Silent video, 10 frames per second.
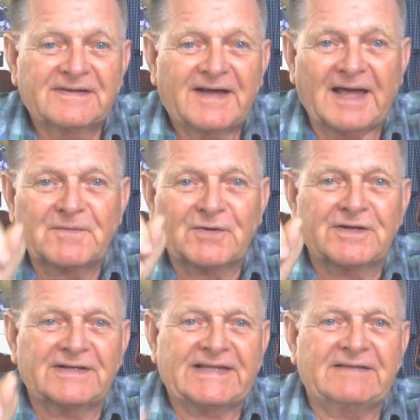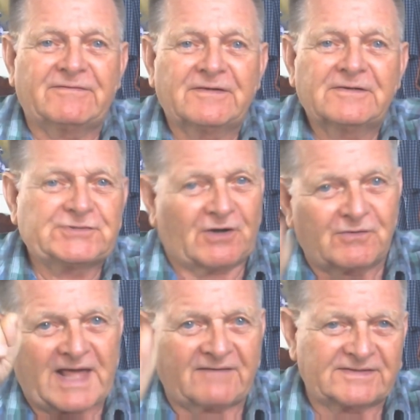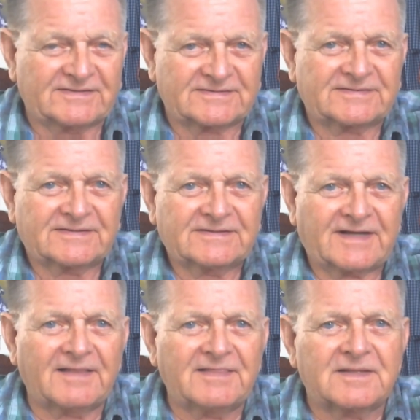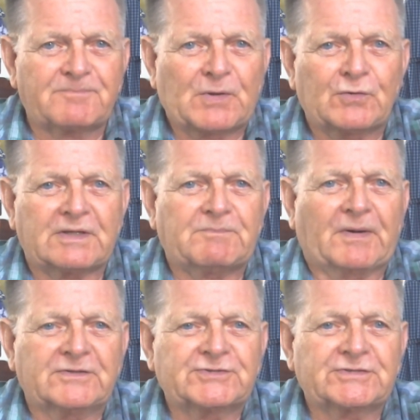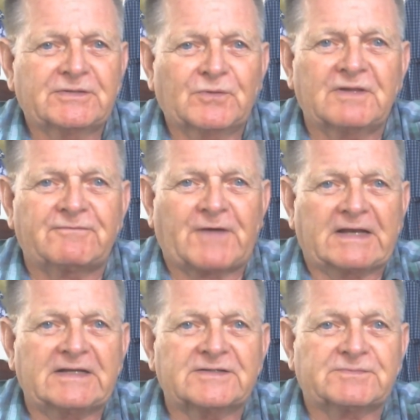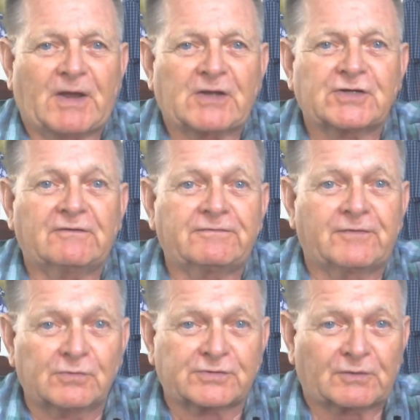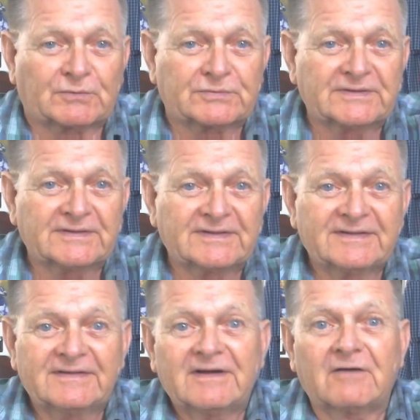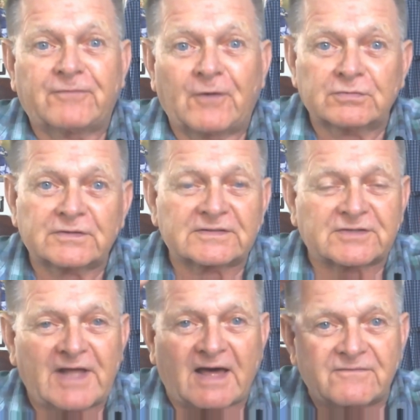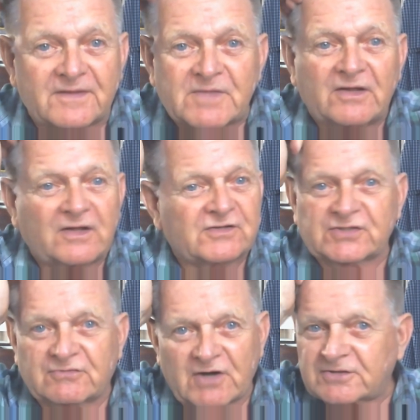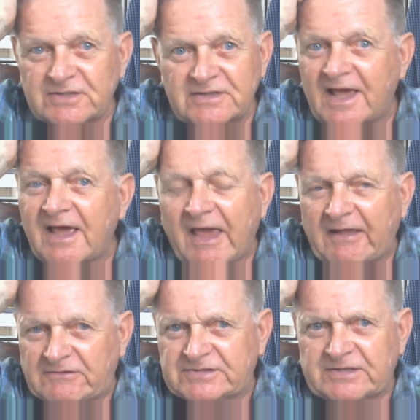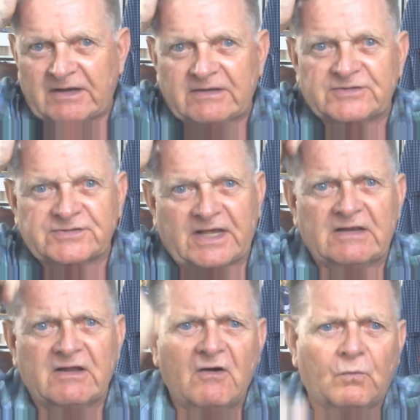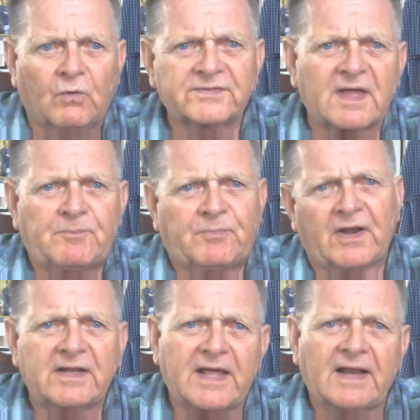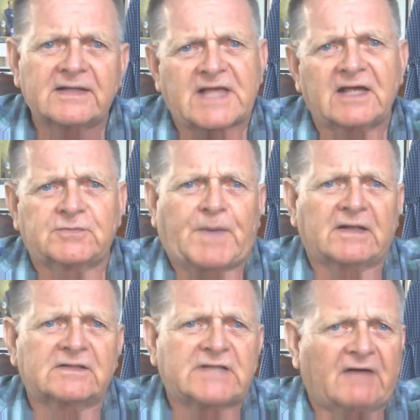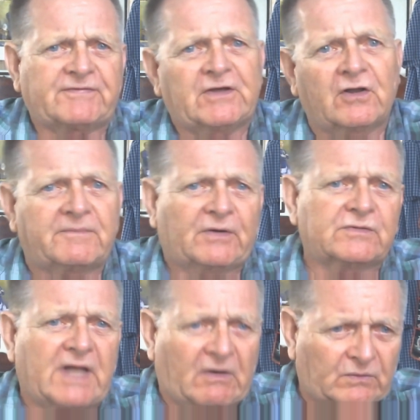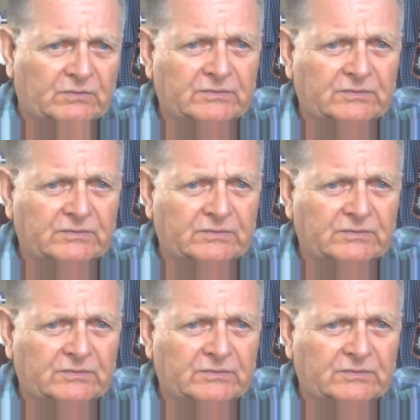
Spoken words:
I'm going to leave Joan Evans and the Birdie Bunch with a very special photo. A photo that's going to have them scratching their heads and saying, what the bloody hell is expat taffy on about now?